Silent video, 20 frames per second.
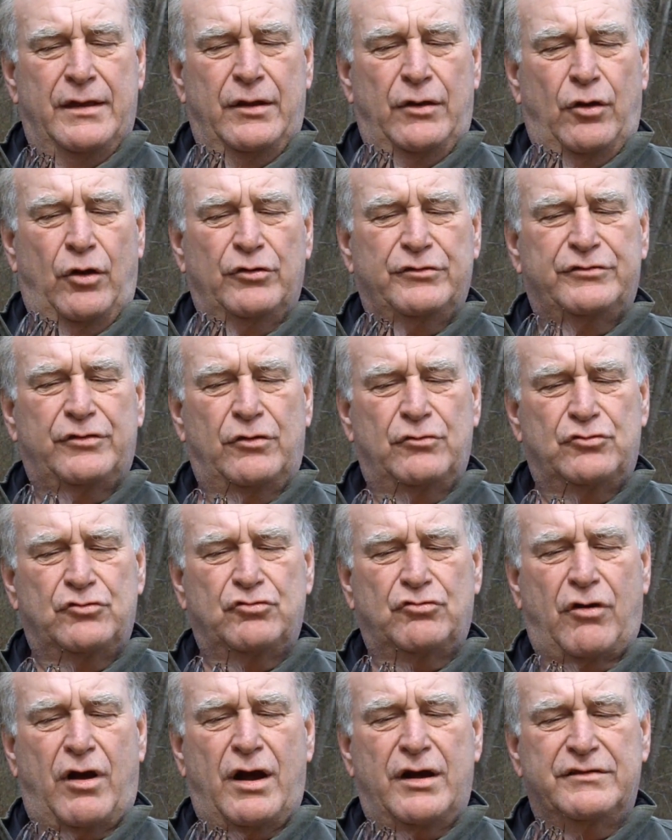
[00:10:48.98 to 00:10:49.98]
And also
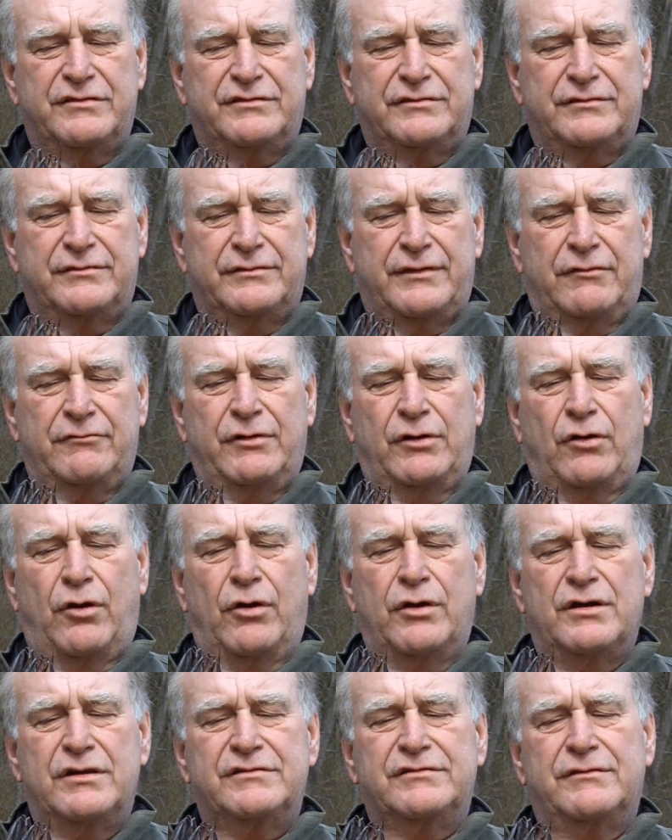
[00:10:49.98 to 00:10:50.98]
trust that
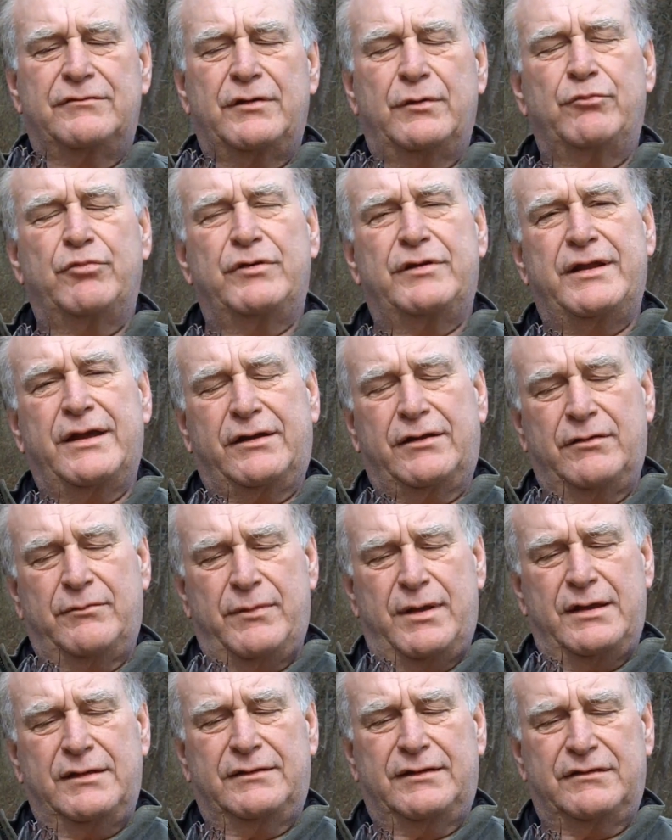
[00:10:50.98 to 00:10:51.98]
regardless of the
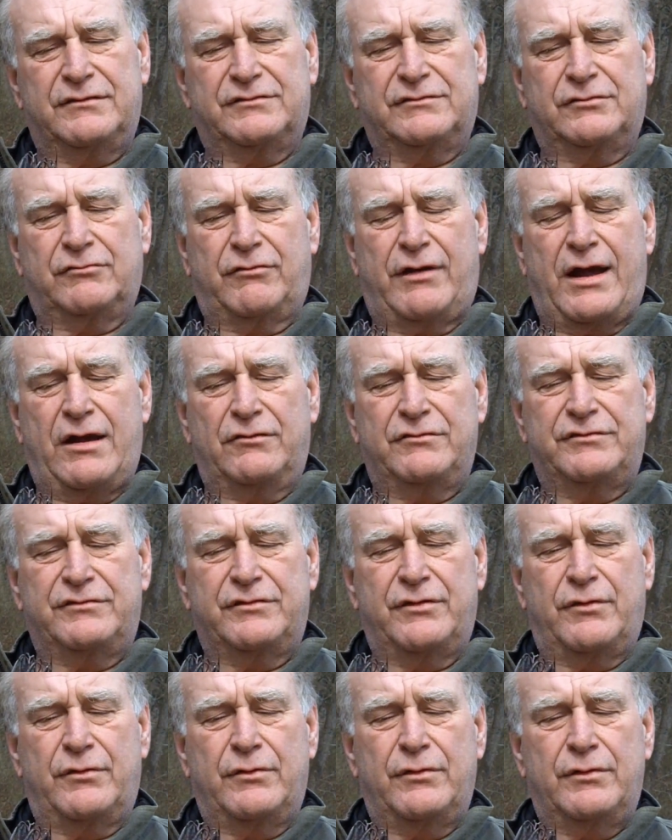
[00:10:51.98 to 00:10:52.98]
predicament that
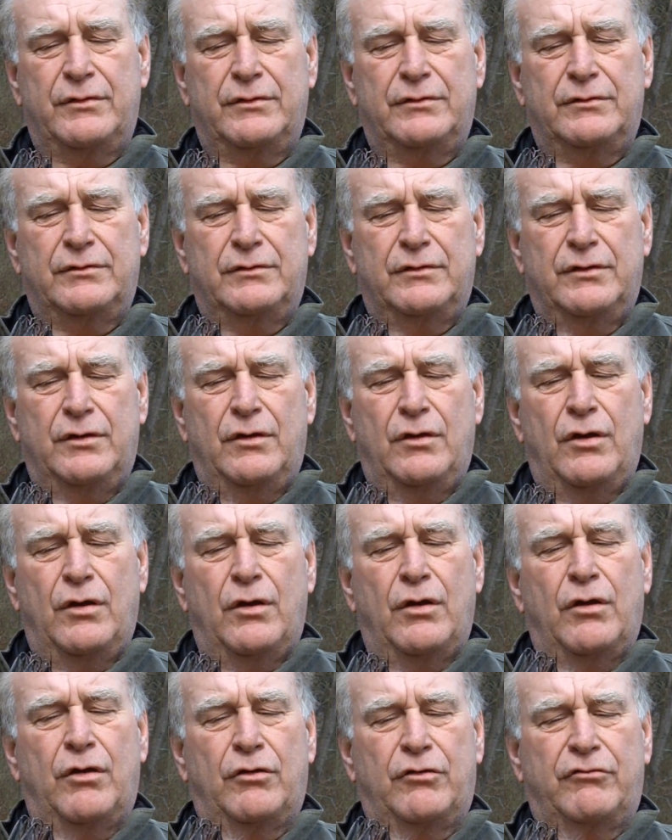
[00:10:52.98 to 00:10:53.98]
surrounds you,
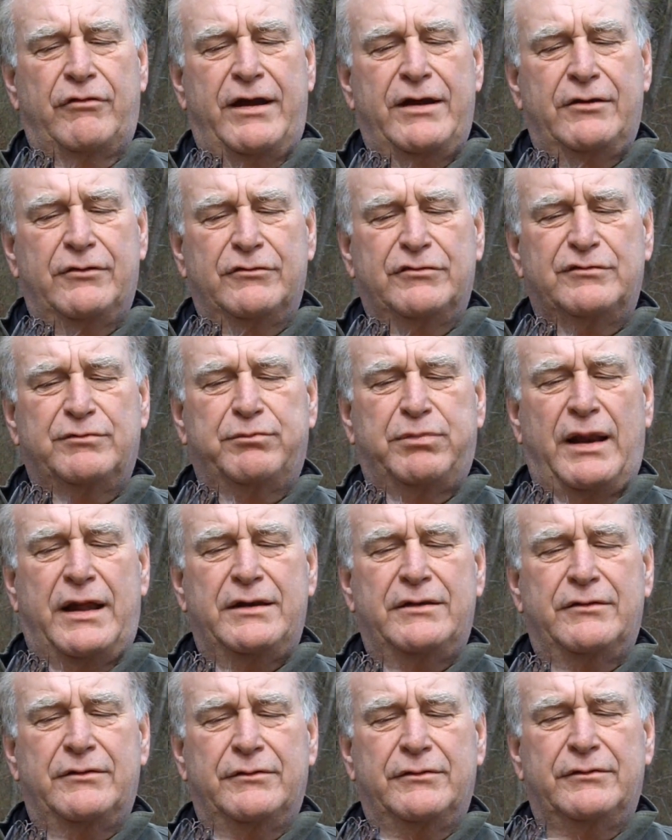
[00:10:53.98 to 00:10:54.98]
her greater
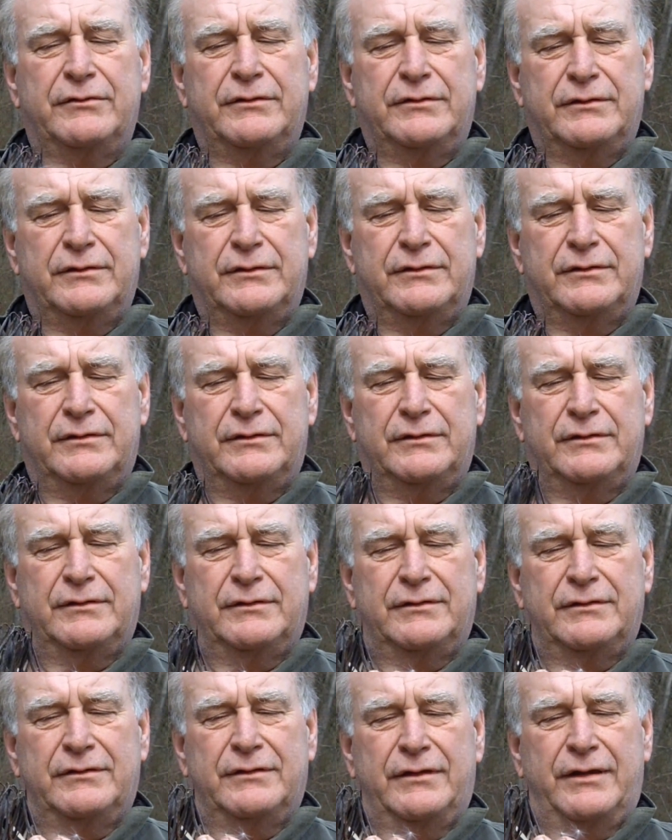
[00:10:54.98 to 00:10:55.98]
splendor
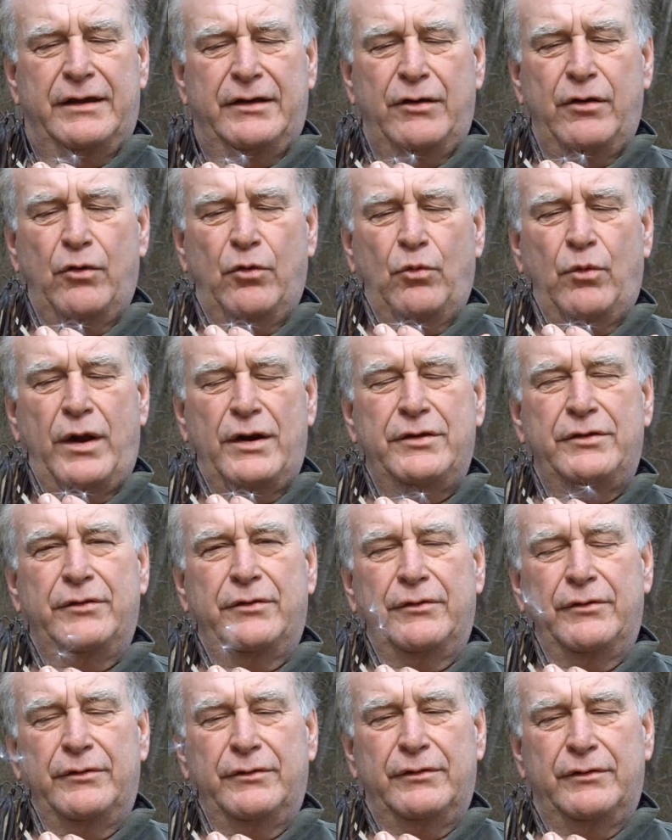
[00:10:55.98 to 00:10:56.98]
and her
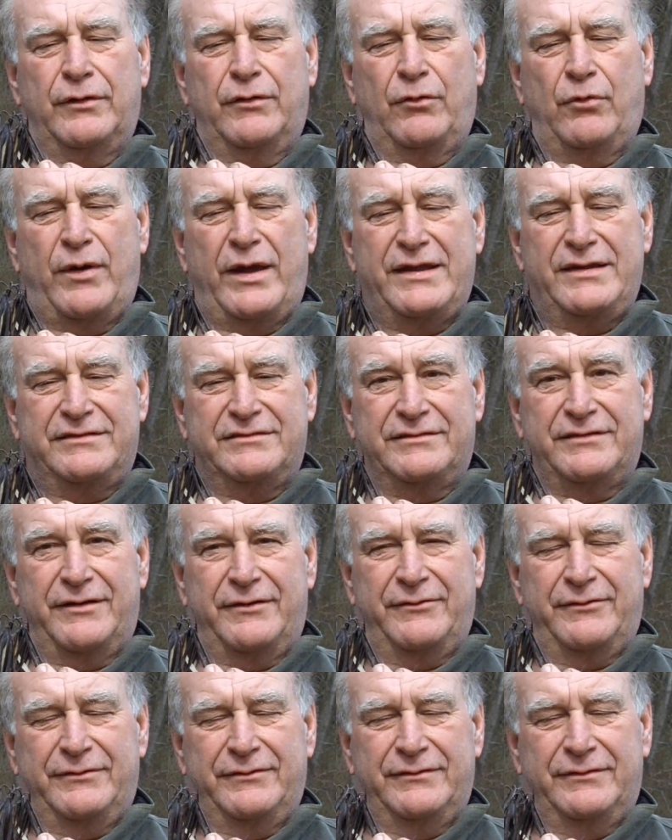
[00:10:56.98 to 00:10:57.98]
wonder awaits
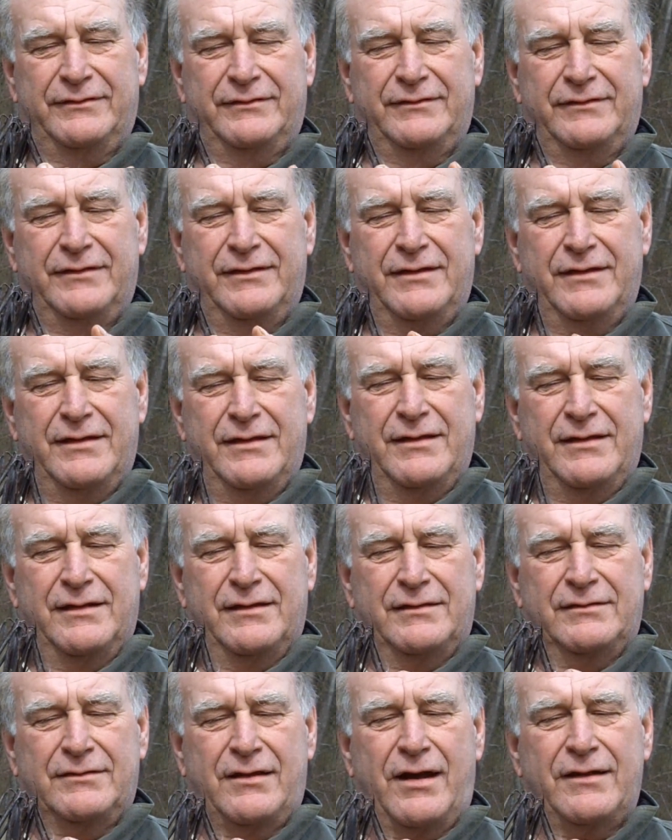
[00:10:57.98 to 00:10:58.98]
you.
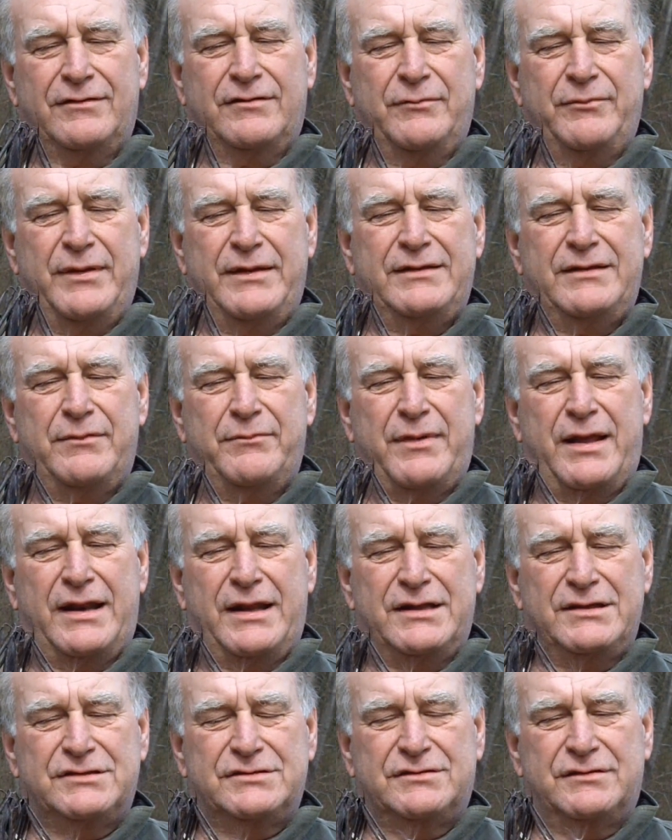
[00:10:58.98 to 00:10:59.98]
Not to be
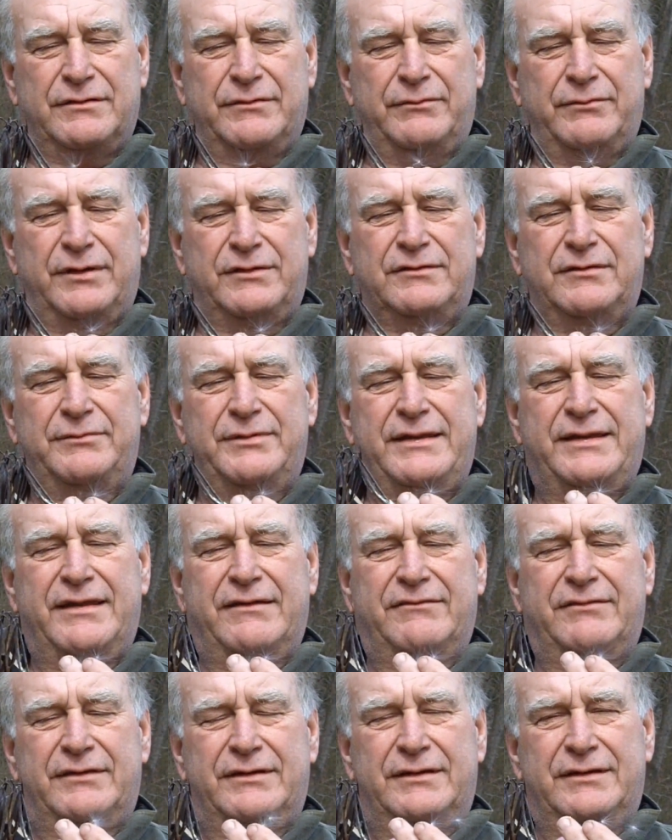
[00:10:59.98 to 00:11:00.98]
diminished, but to be
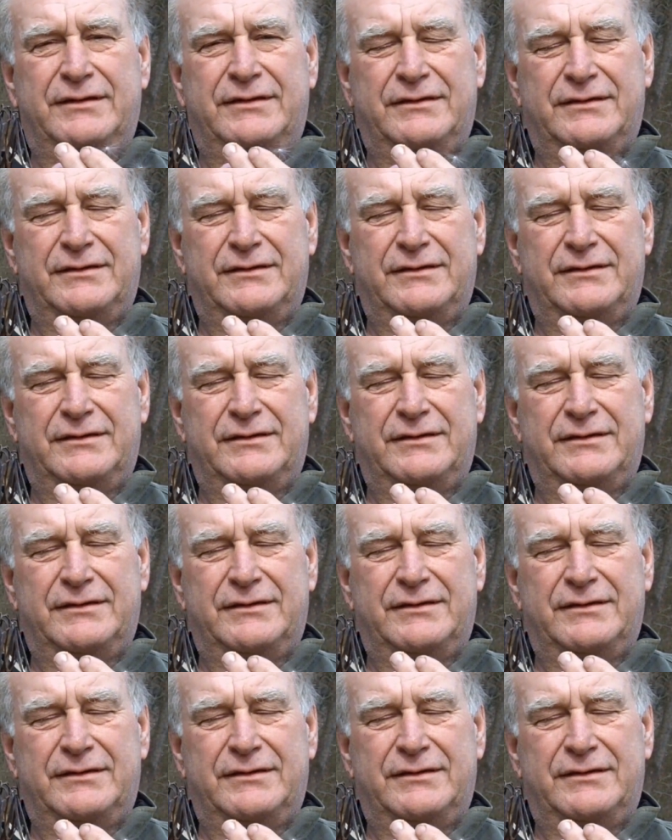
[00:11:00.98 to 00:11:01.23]
given.